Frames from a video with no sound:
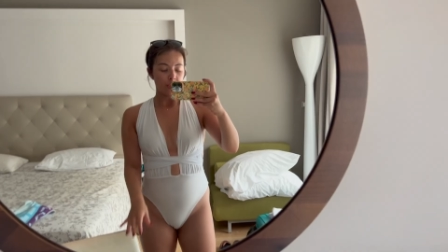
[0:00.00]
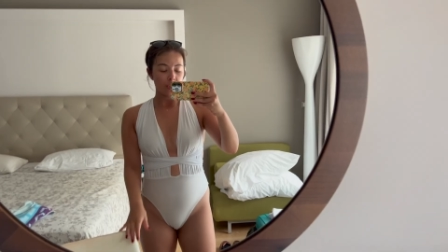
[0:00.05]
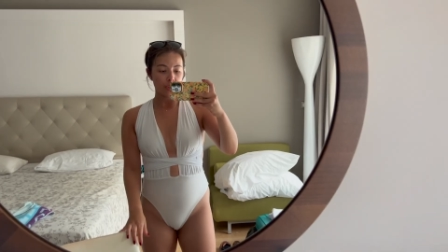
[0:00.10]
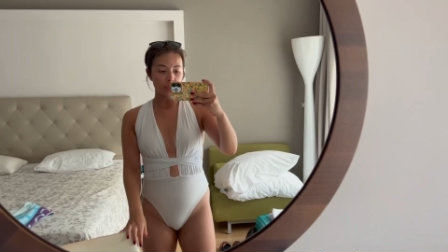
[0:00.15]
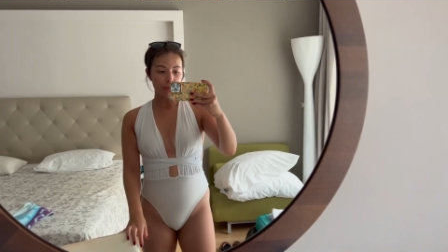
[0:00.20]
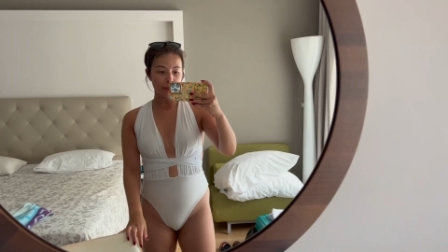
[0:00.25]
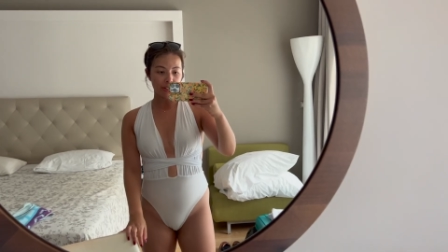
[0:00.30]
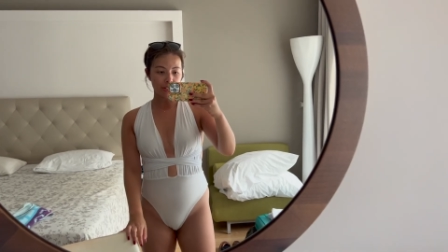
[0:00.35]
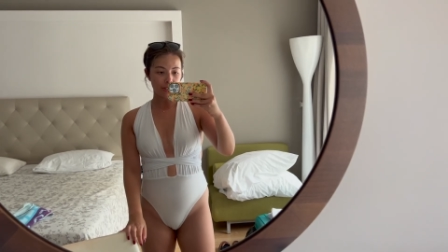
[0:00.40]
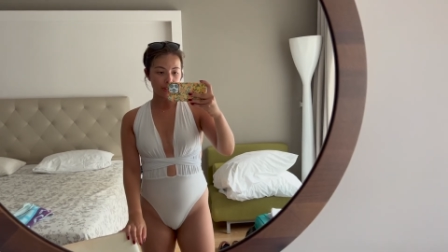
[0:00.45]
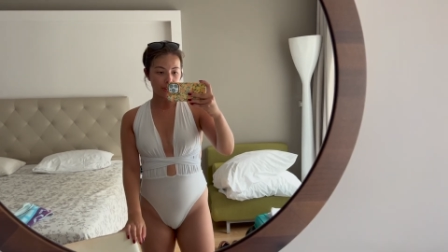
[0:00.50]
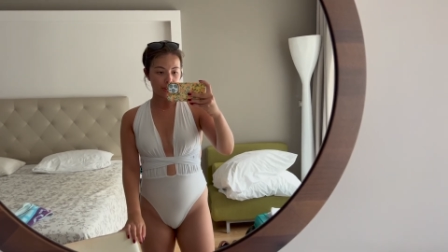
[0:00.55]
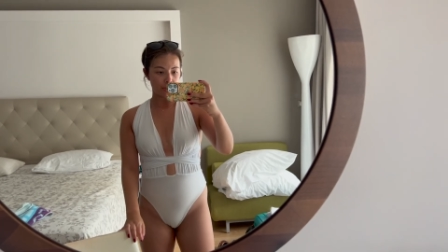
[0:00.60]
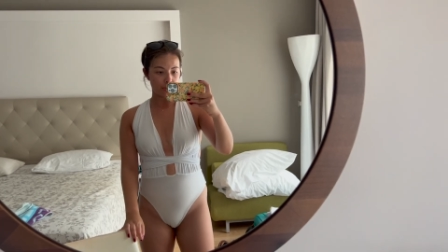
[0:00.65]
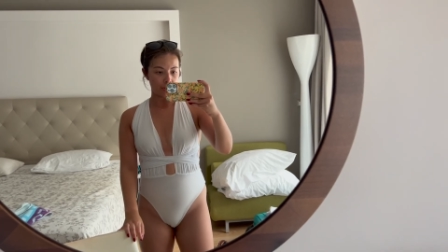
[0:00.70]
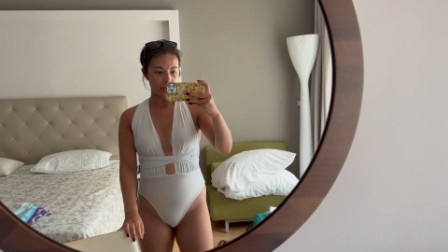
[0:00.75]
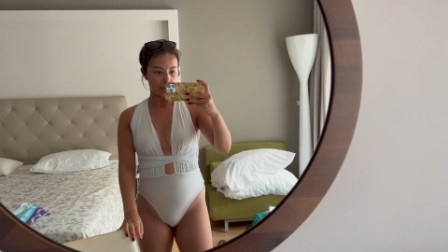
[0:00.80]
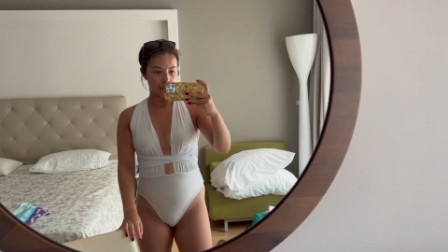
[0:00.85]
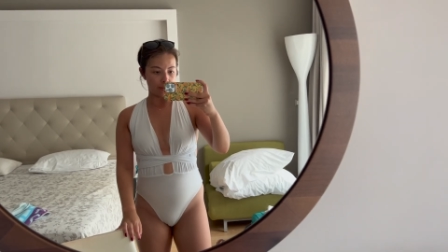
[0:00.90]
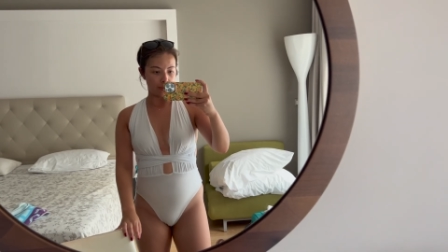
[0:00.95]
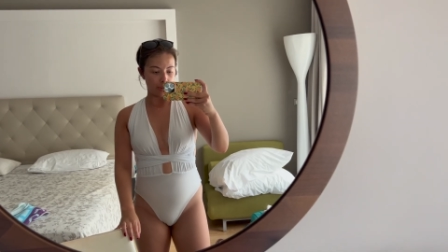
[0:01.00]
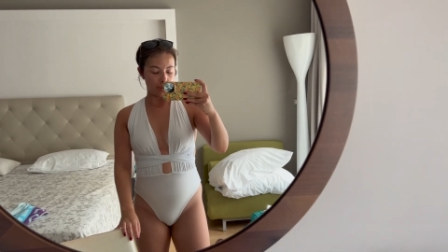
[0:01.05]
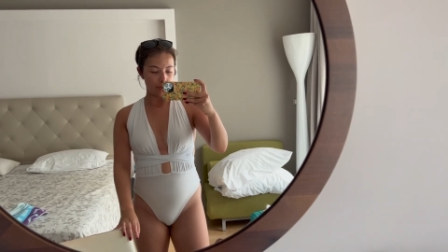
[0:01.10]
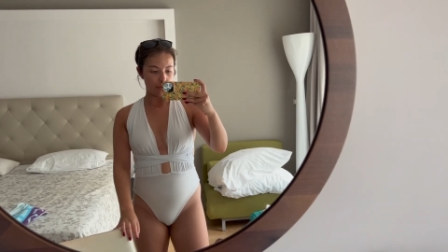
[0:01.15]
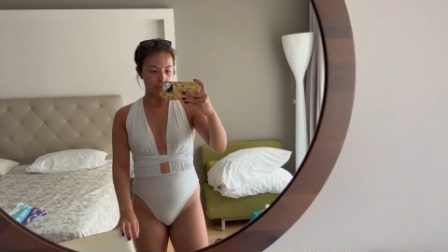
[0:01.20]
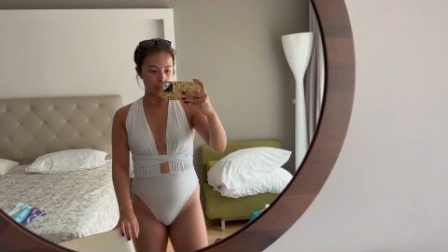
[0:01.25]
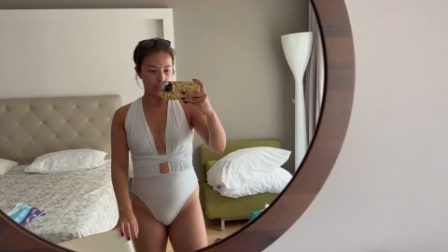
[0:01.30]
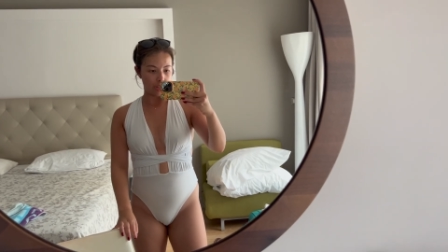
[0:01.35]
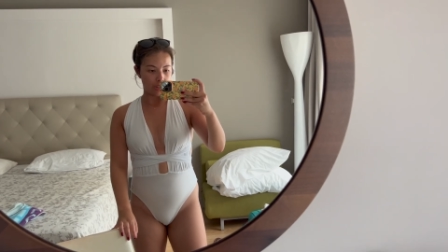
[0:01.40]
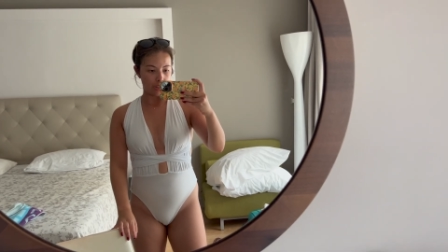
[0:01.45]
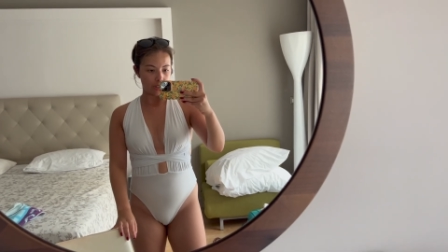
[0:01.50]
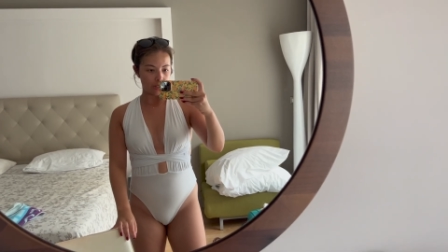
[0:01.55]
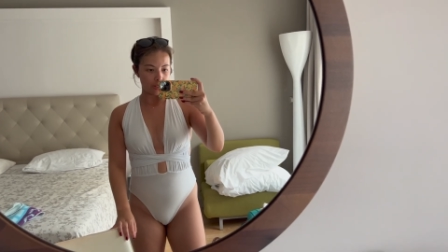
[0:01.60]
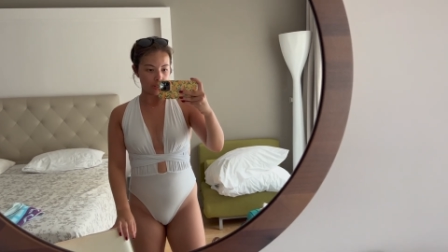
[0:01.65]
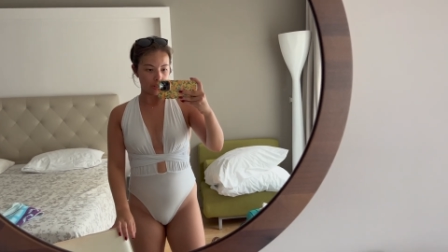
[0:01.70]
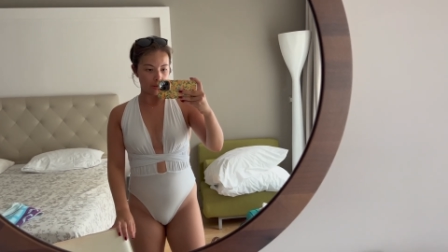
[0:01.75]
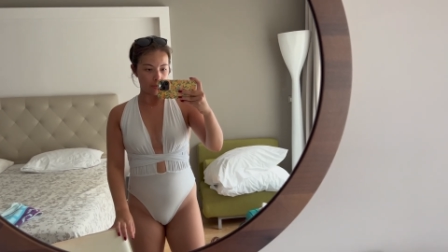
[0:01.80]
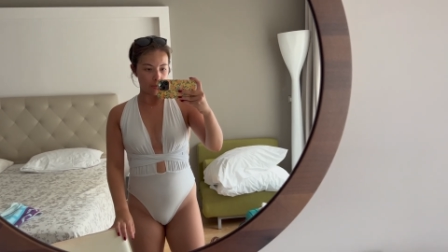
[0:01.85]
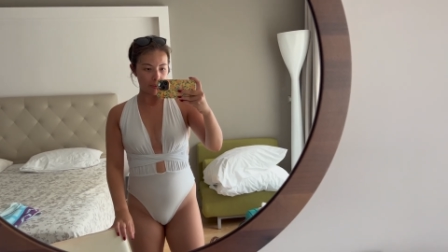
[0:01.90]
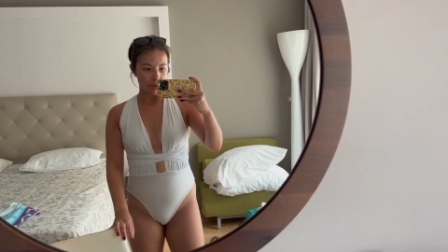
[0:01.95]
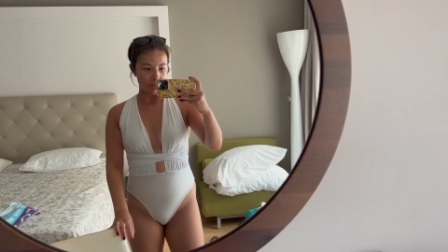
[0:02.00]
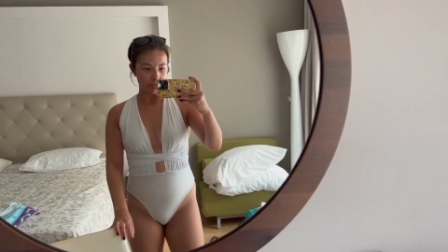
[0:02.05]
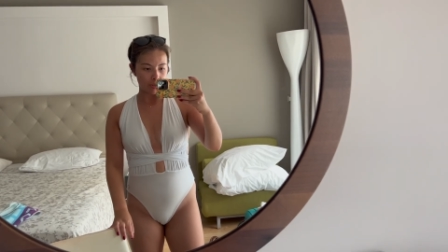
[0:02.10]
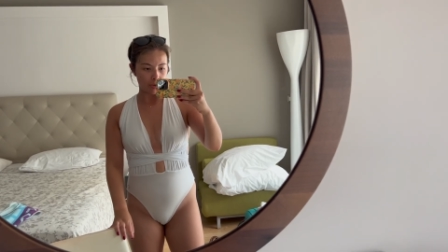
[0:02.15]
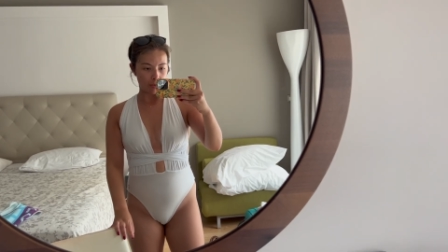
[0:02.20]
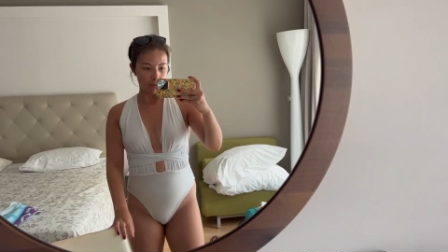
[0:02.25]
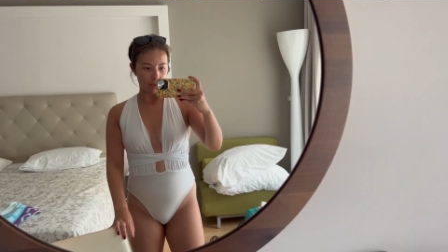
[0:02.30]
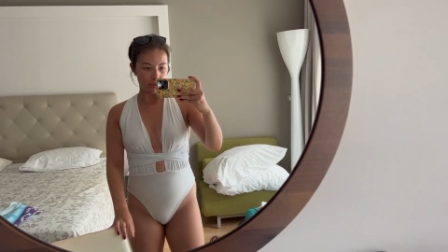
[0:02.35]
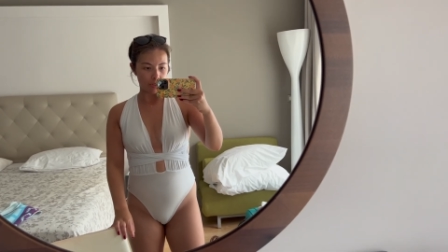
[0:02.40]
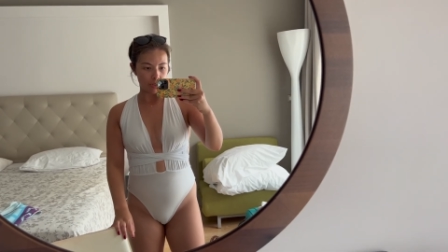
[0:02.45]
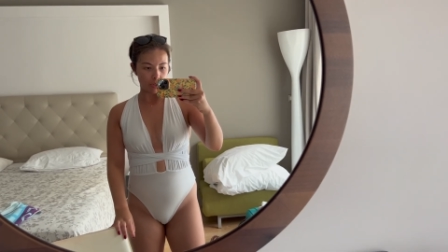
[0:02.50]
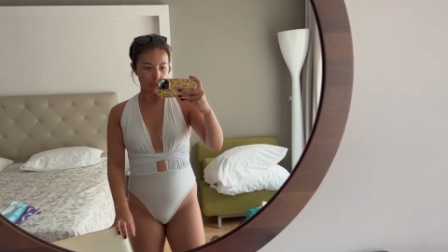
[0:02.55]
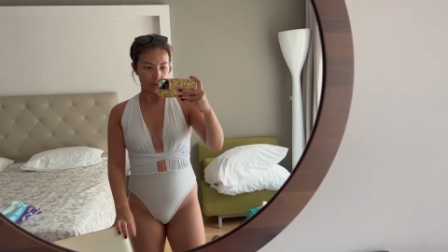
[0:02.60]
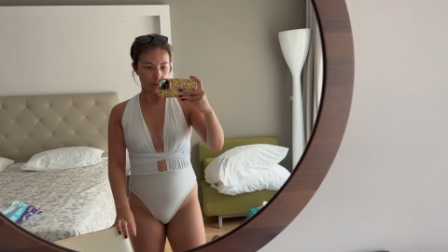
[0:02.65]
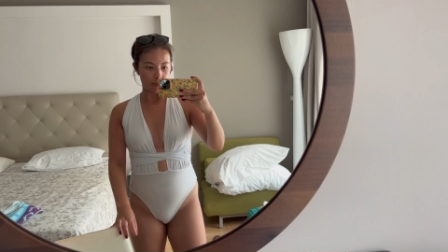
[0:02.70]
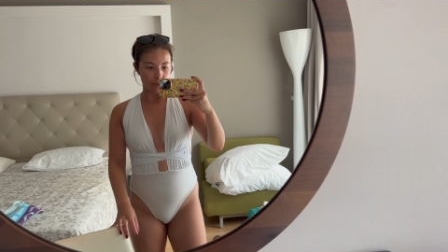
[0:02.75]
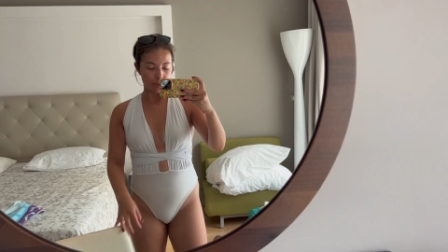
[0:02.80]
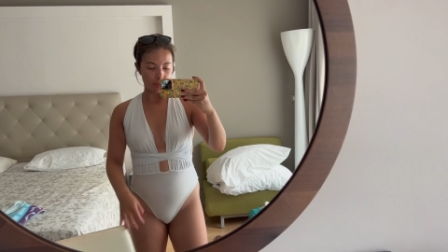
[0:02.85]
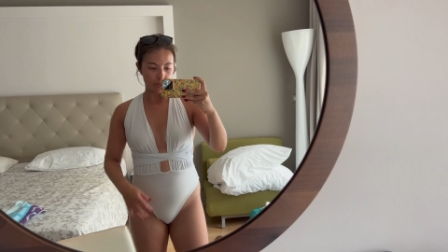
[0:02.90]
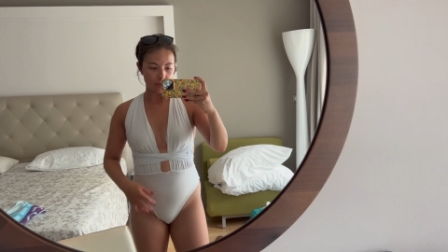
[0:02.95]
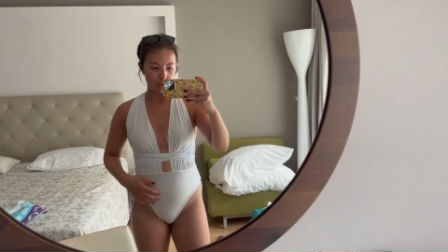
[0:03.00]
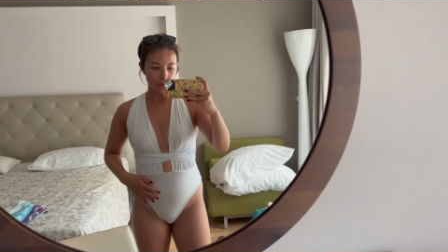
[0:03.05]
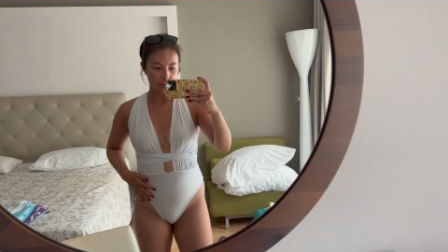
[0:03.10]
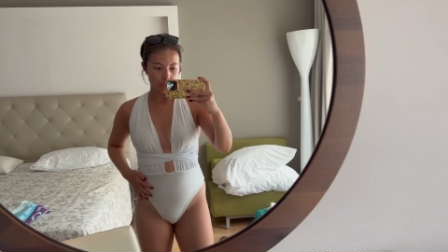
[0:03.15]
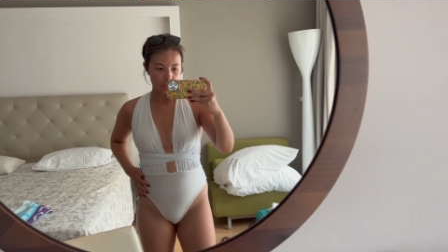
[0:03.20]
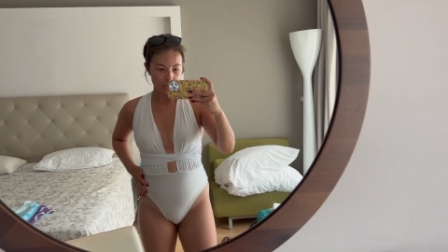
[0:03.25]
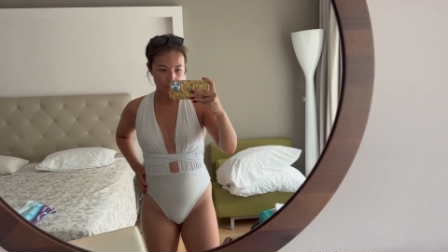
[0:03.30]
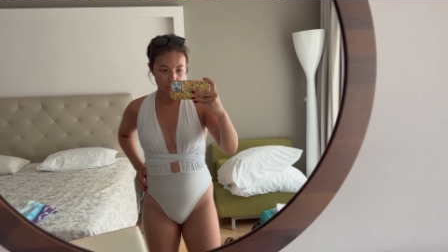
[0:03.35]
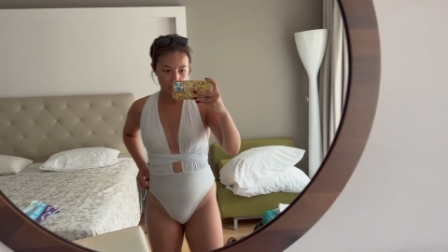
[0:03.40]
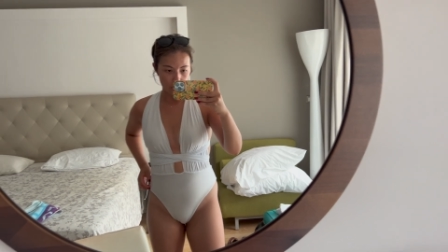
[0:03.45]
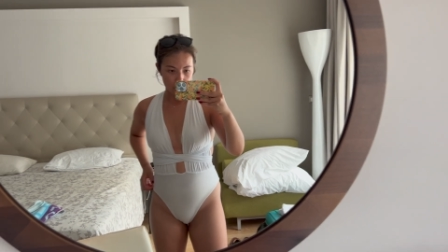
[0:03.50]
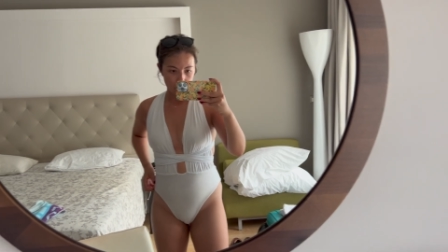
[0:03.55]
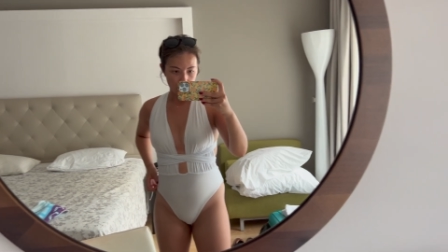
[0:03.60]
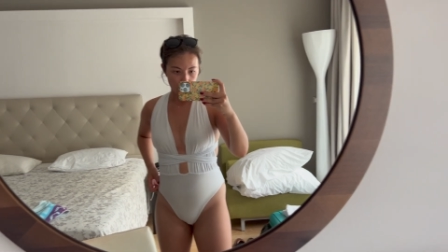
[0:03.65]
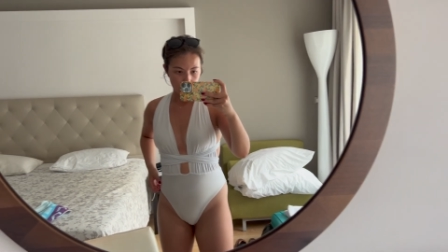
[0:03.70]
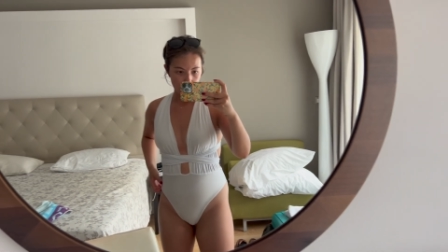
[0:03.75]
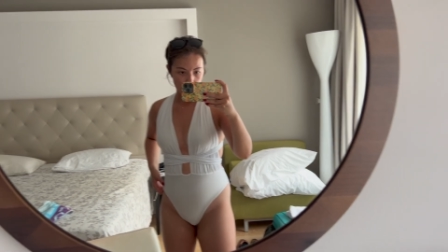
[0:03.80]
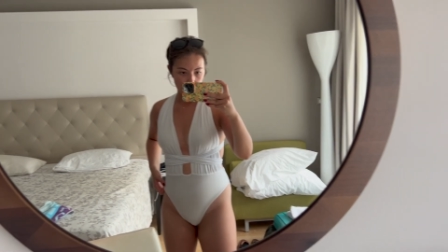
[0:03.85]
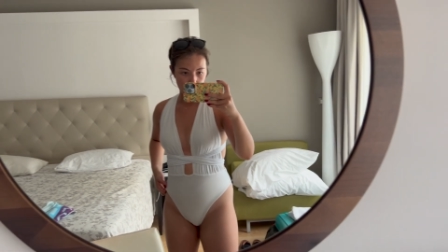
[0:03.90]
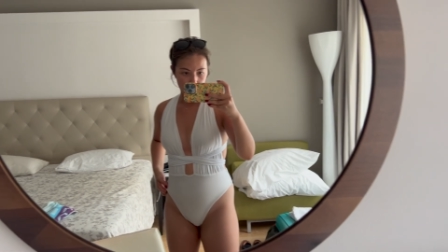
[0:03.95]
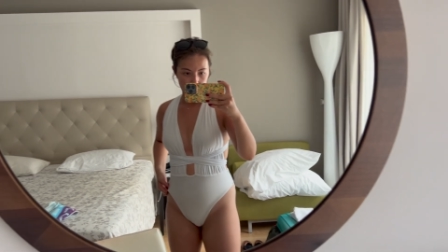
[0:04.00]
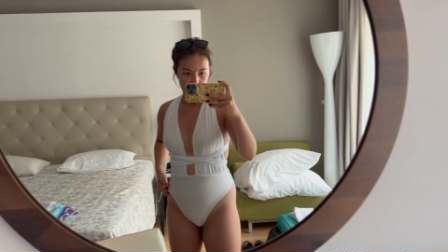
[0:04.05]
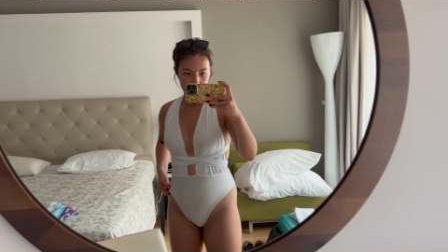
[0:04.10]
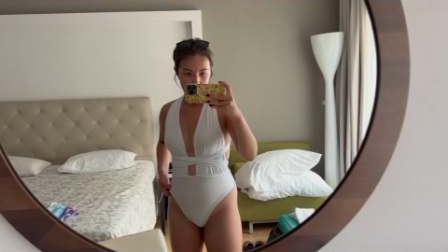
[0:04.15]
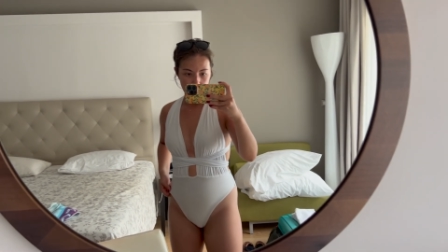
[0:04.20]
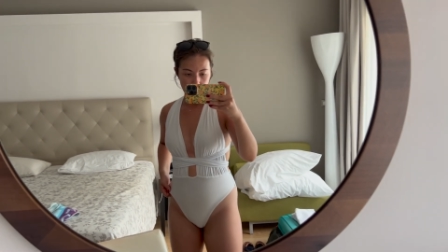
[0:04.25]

Just got back to the hotel room and I'm about to hop in the shower, but I just wanted to show